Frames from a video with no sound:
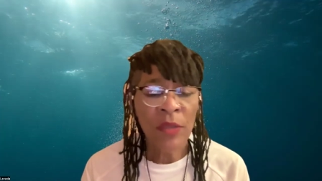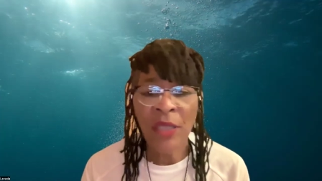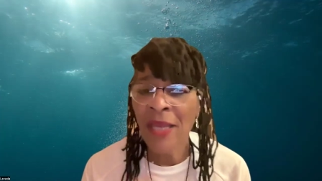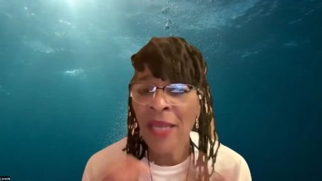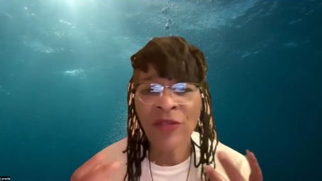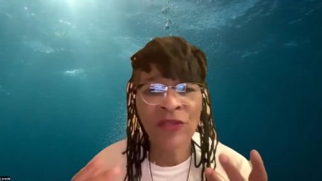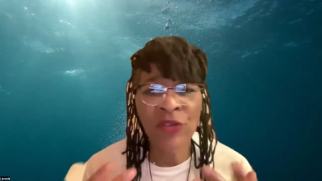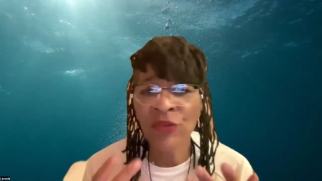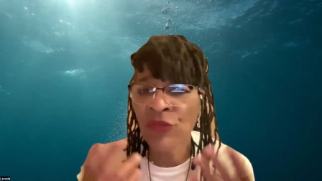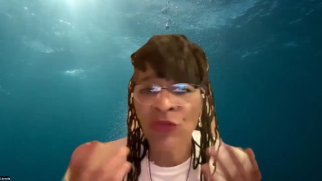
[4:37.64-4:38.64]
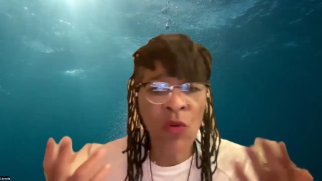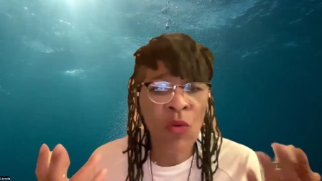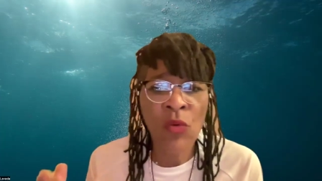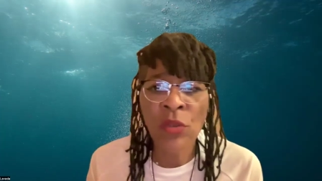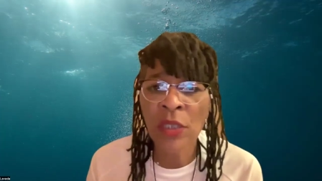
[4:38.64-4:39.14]
the ancients, the
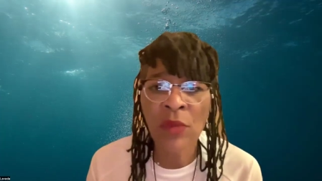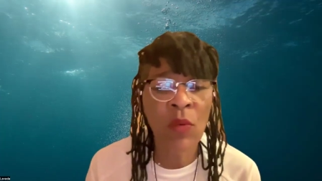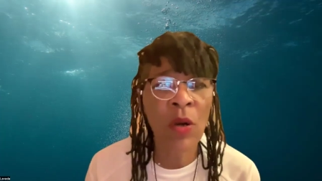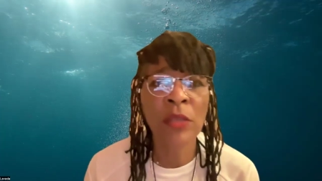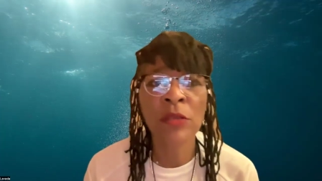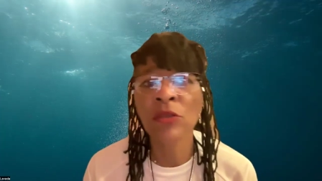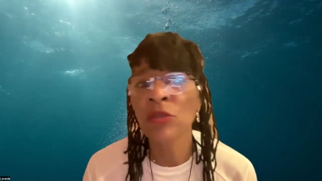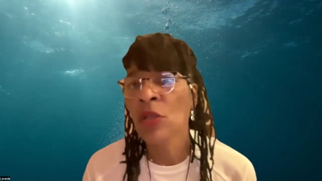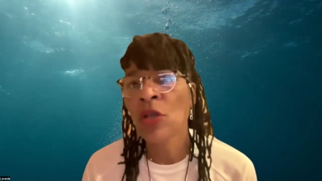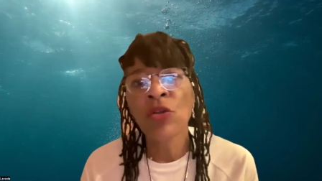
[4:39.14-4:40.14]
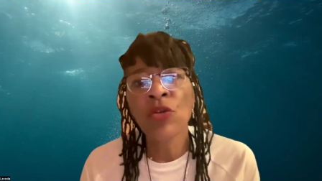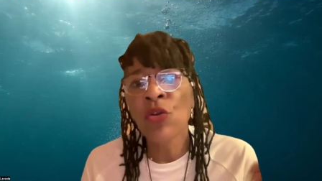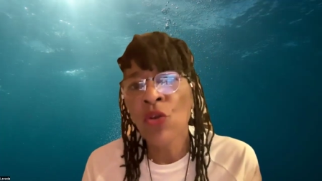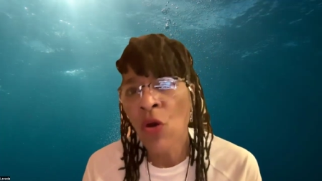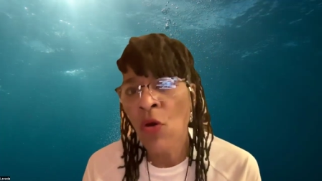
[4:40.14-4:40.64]
holy ones,
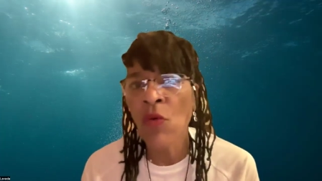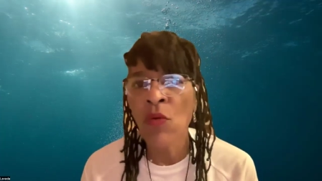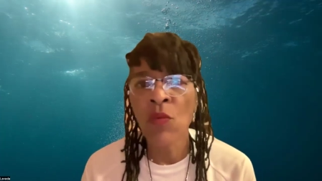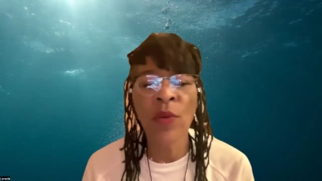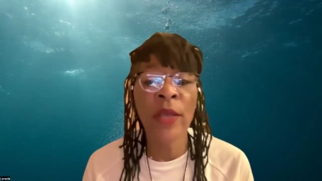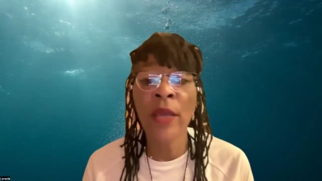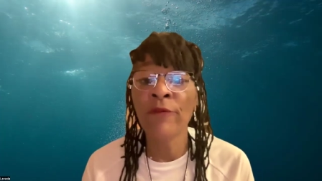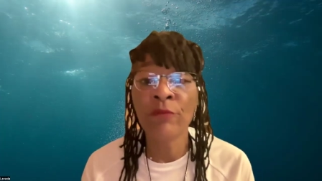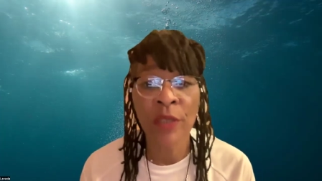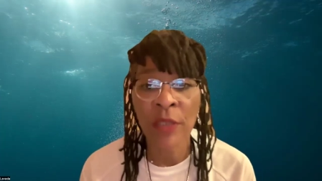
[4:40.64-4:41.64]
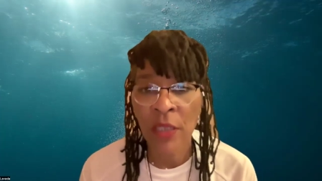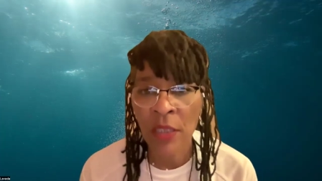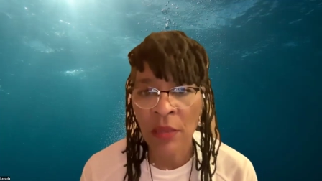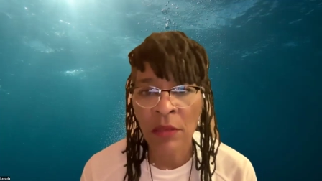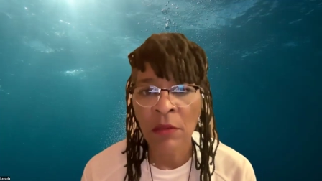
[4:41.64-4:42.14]
know we have been
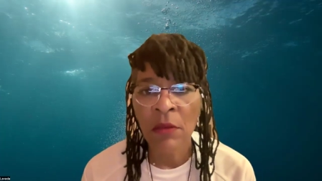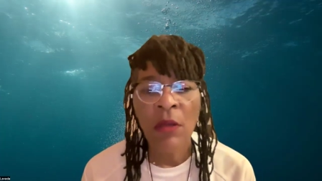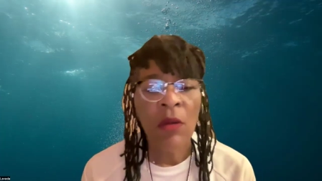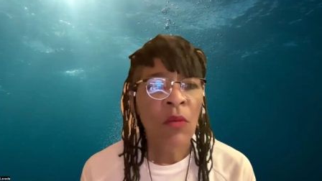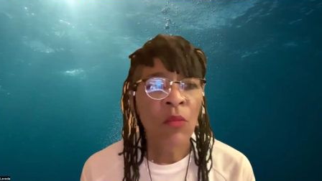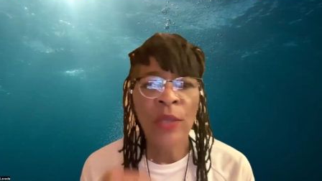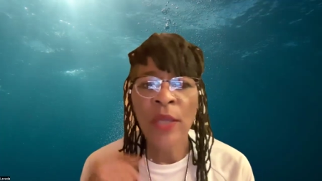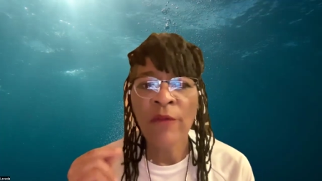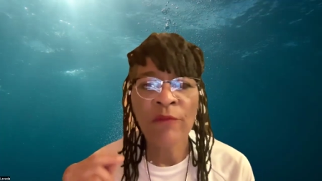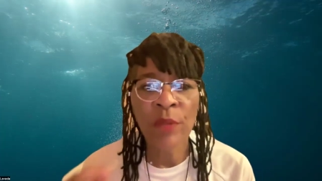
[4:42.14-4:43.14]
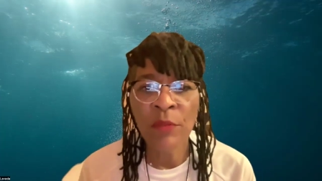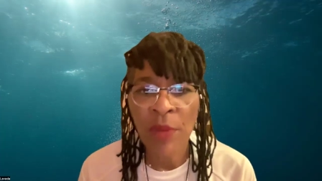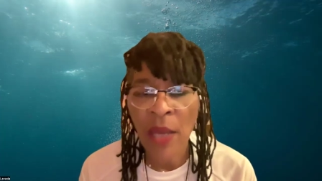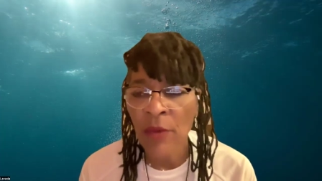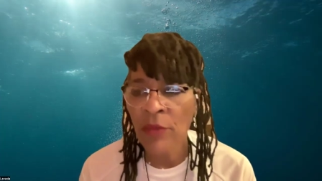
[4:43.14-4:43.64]
hidden, we have been
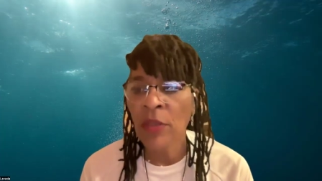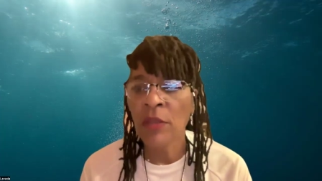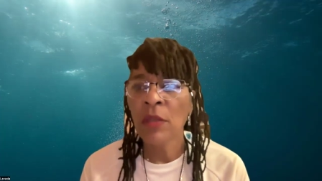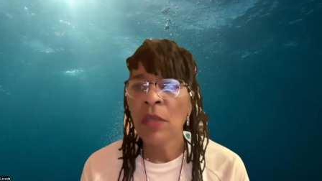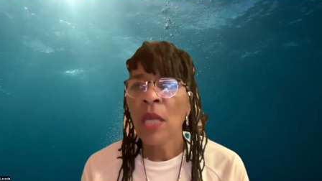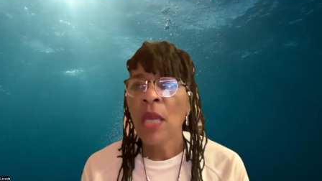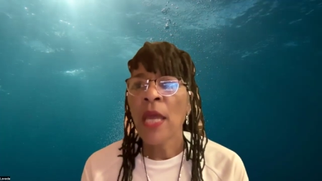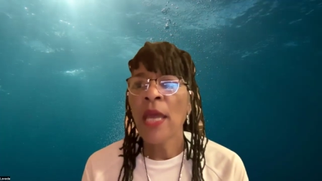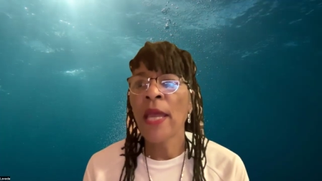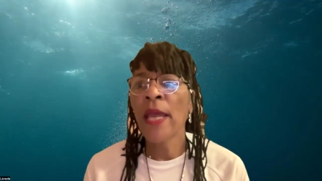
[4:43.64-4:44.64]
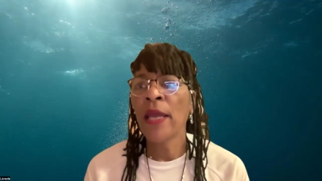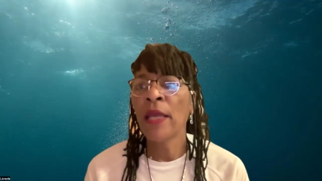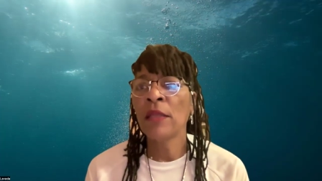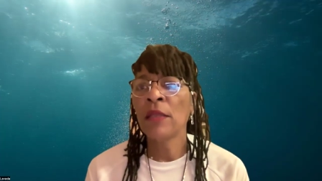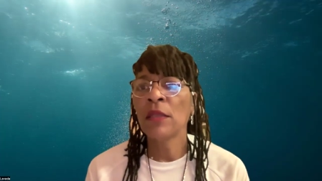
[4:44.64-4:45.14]
buried,
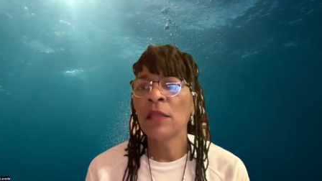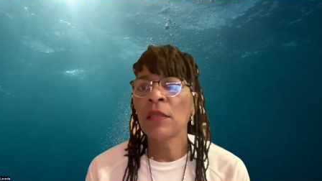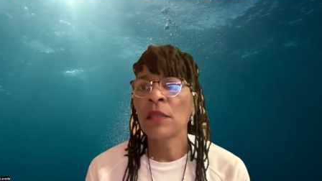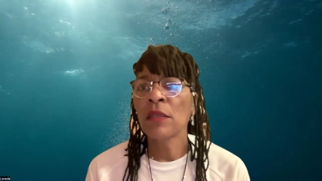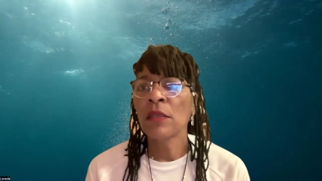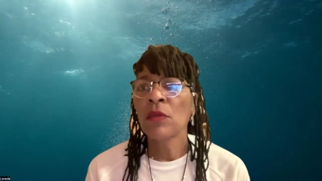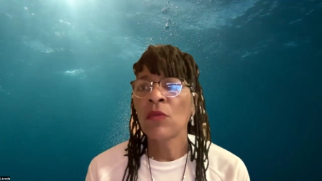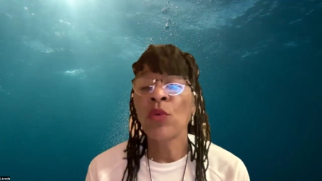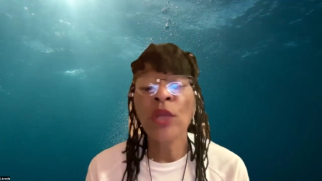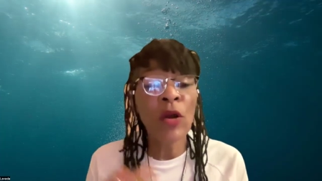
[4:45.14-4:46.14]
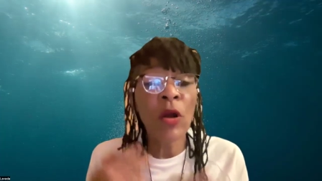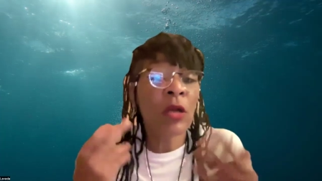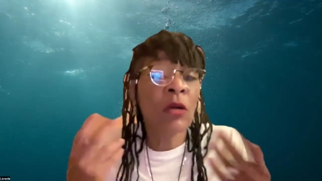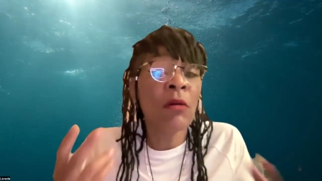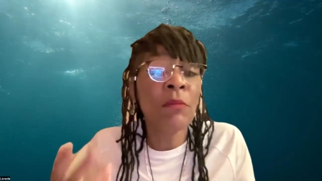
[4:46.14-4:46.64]
and we are
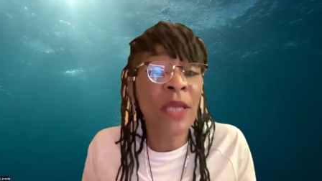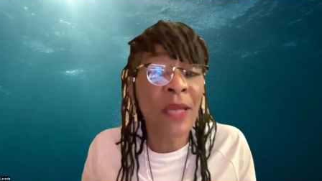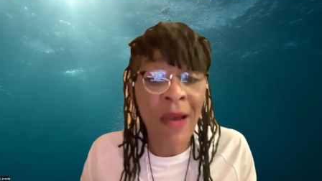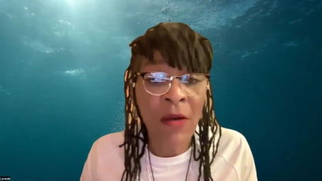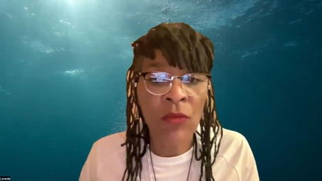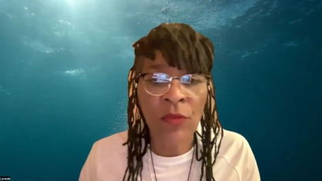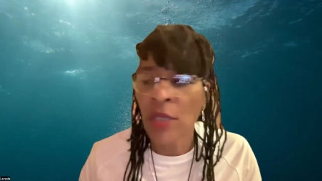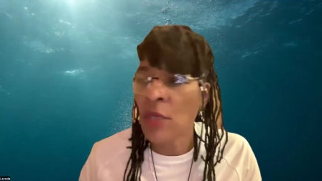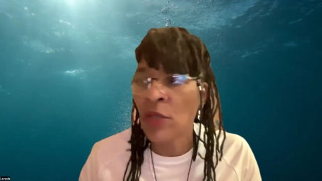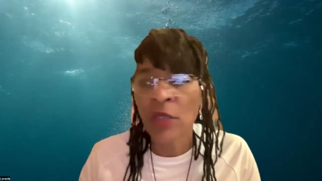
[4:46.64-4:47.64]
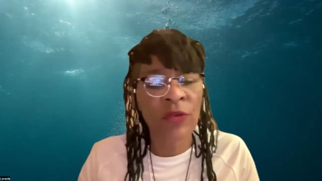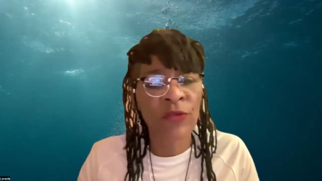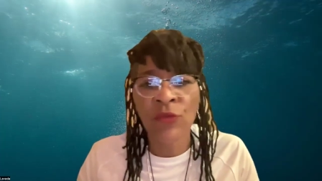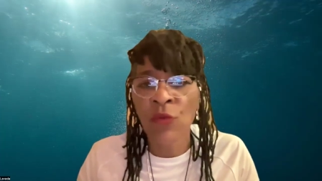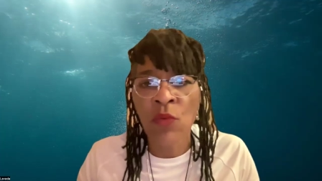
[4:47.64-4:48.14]
coming out. There
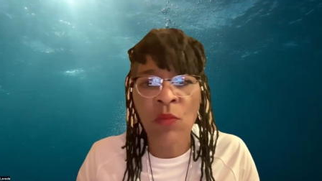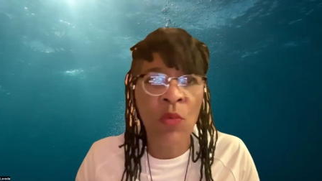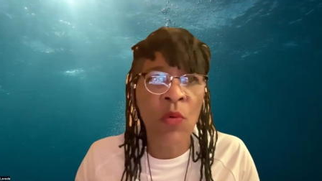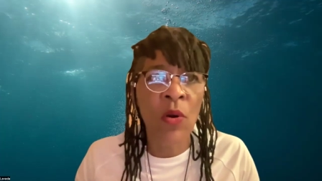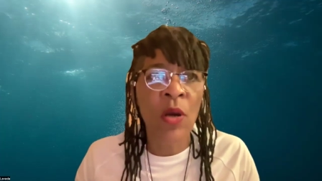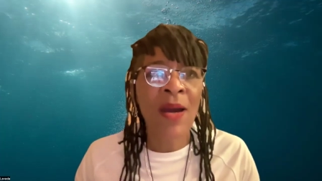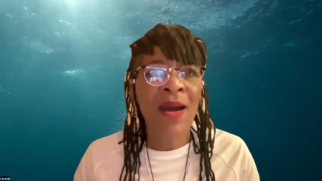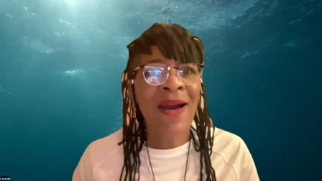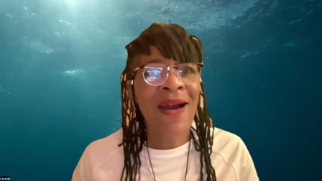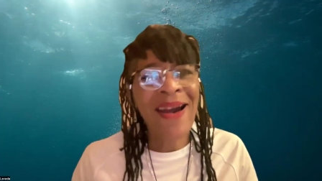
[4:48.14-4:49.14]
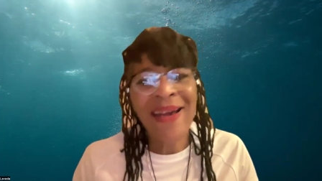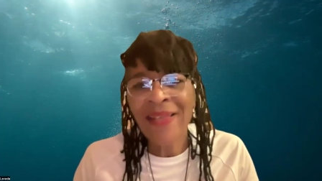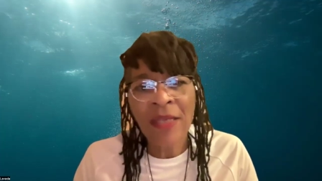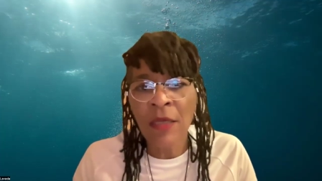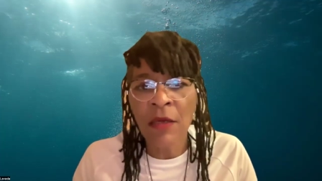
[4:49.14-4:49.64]
is no more
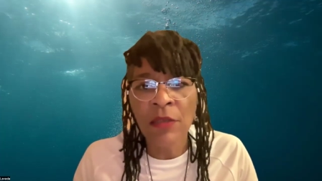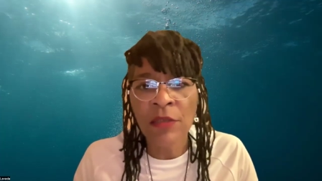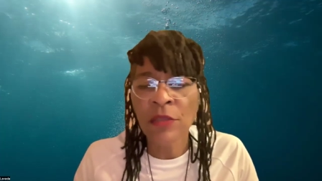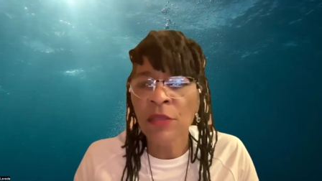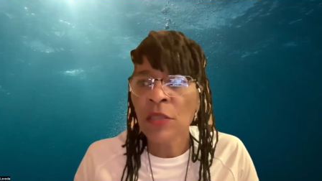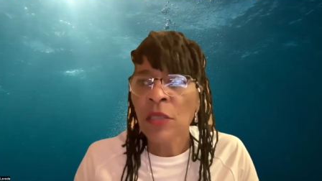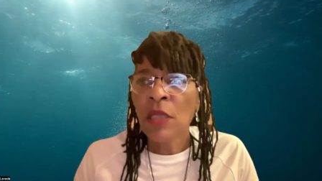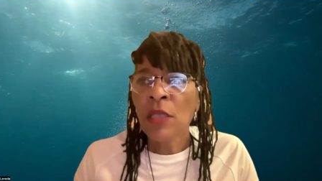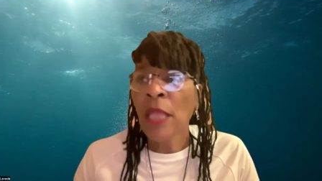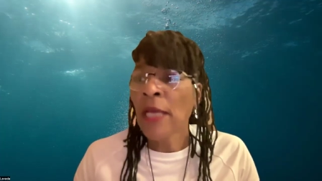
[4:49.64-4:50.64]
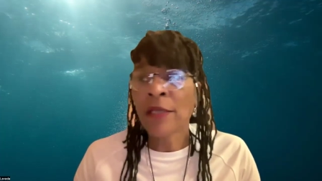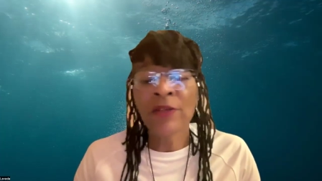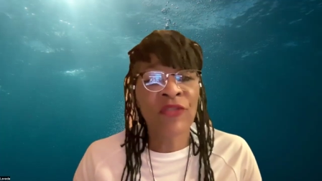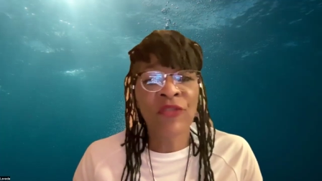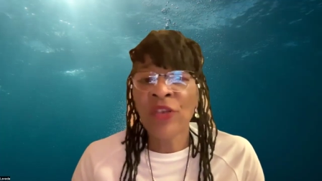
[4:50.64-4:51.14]
hiding us like
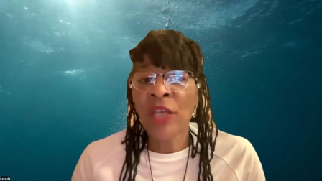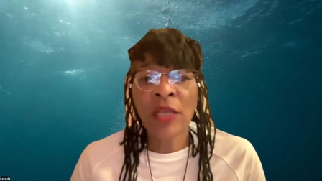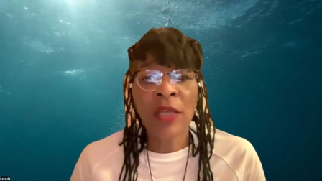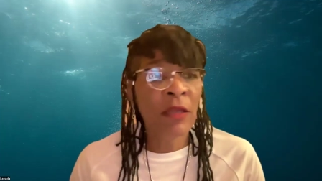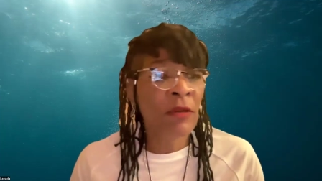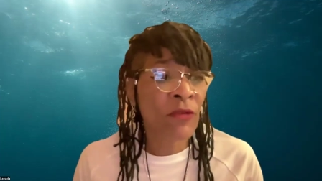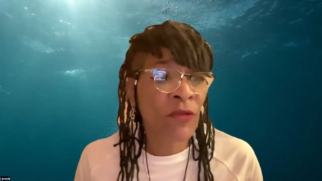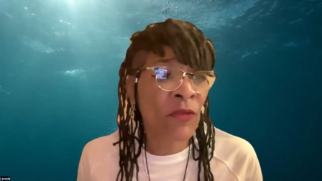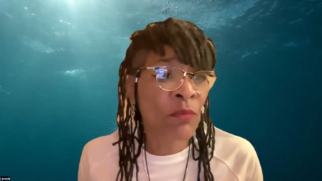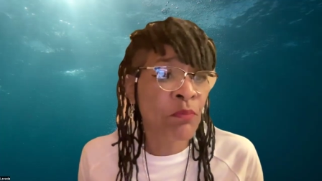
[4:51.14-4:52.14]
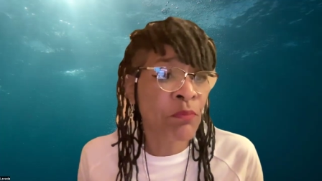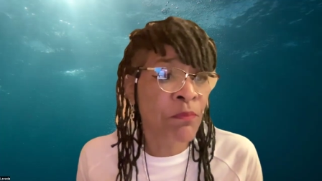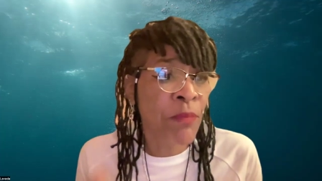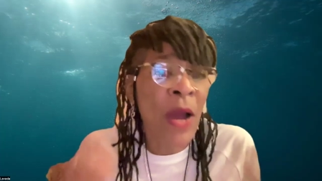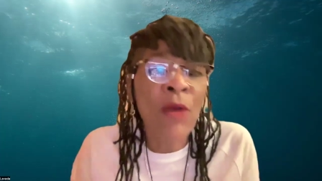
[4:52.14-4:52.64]
a seed
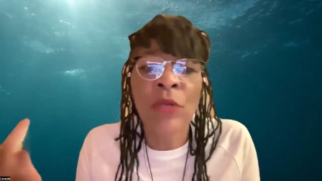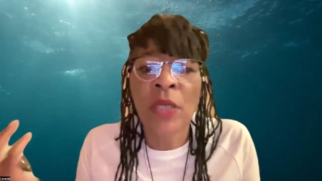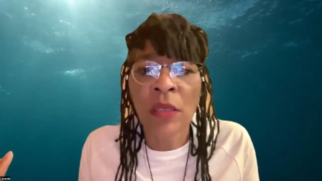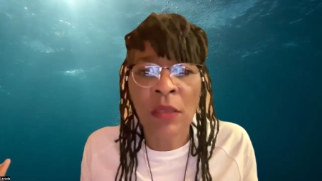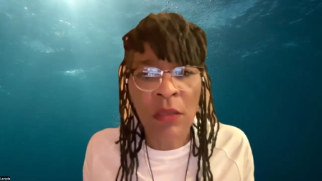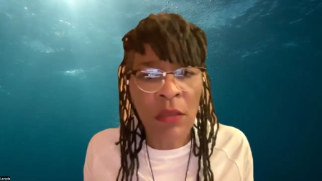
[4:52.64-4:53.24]
sprouting.